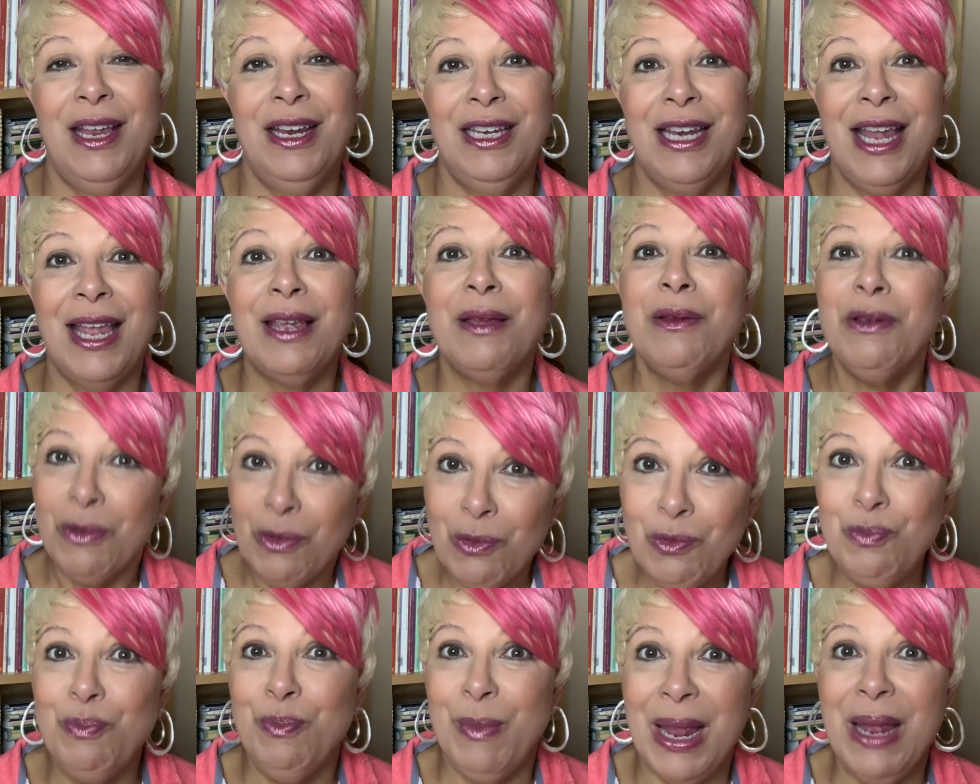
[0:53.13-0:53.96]
Like
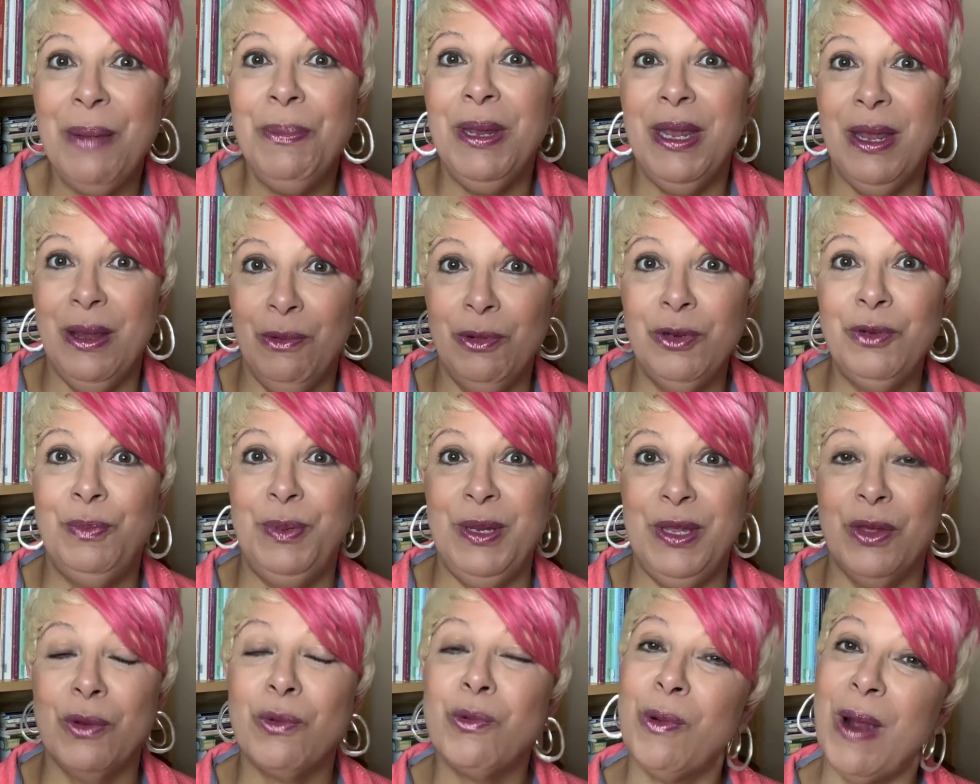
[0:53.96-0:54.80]
maybe it would be
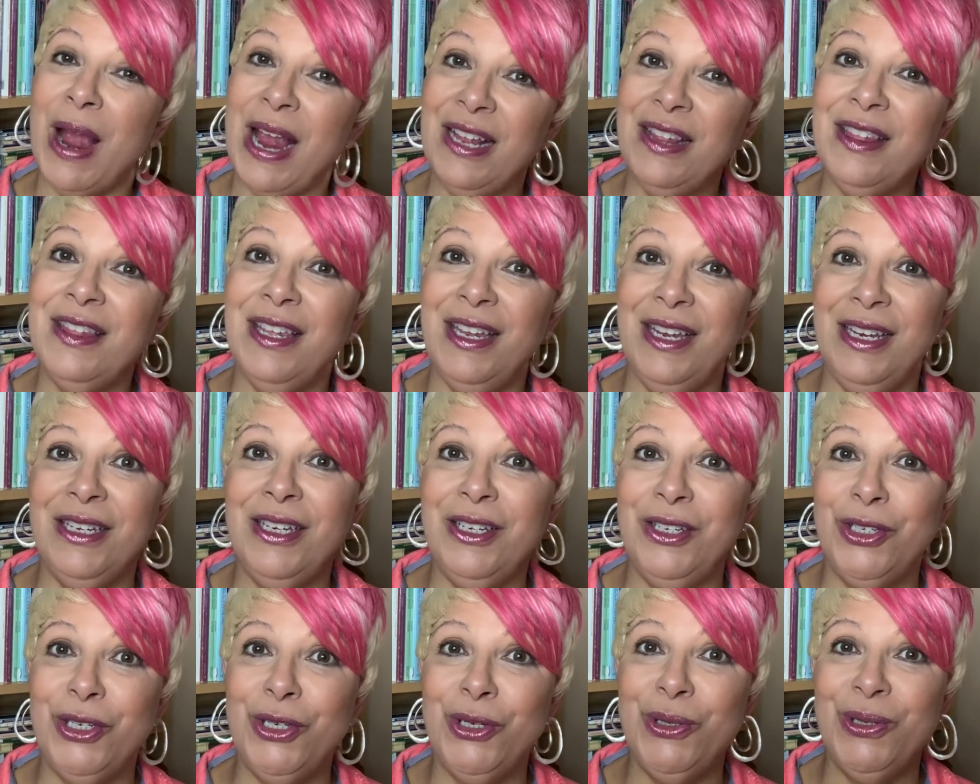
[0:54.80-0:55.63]
the right thing to
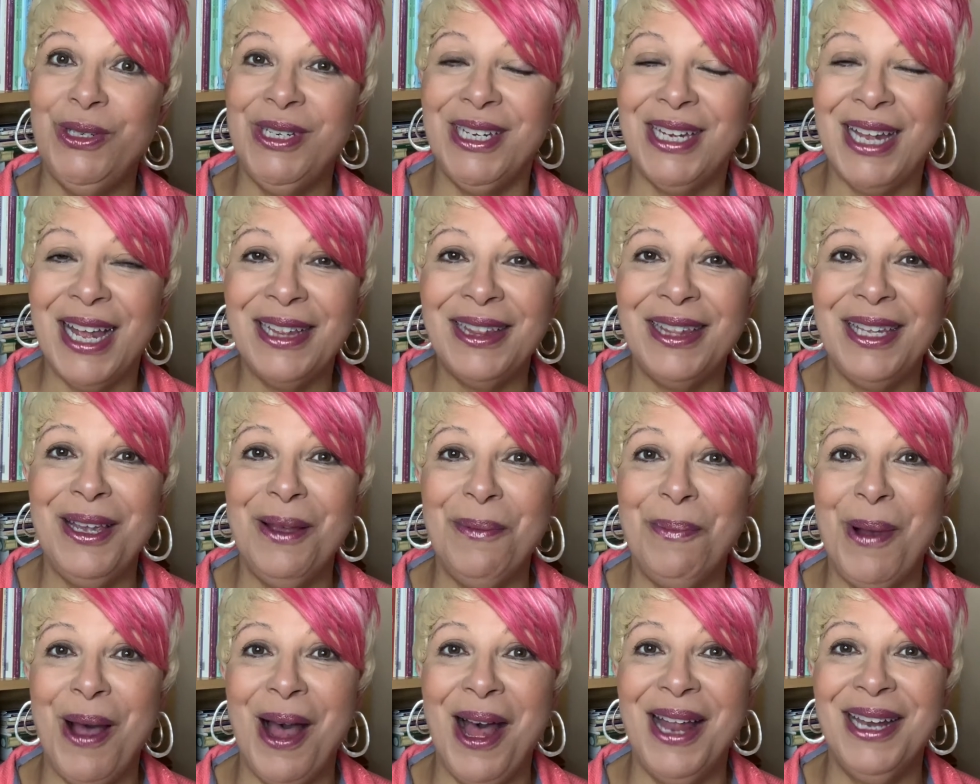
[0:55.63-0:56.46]
do to get the
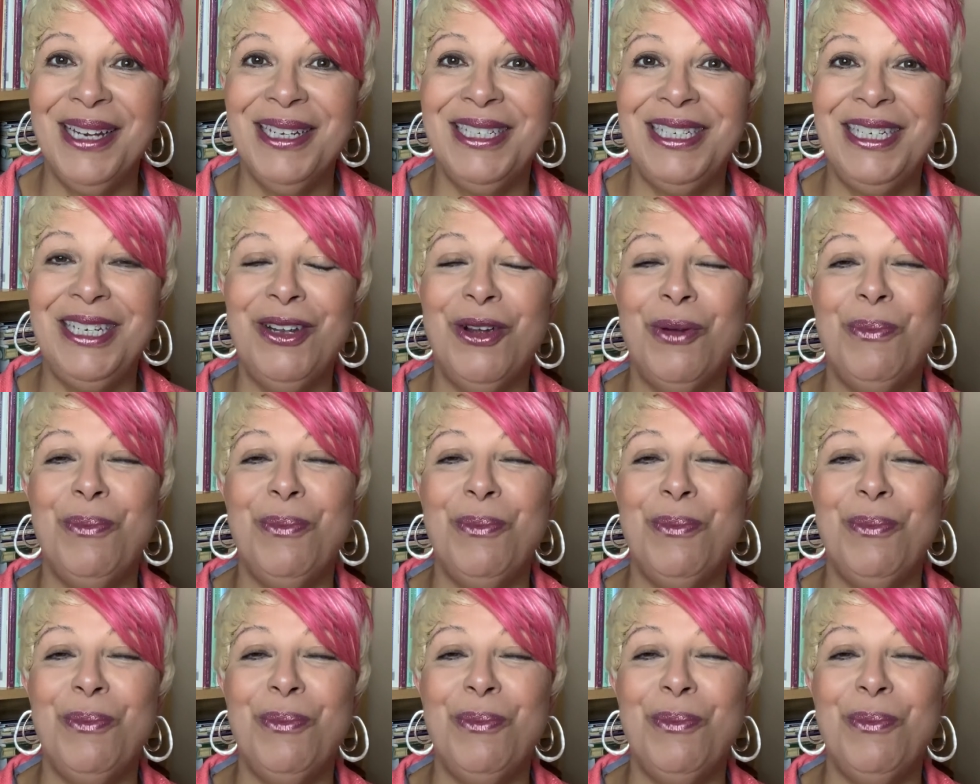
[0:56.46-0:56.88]
apology,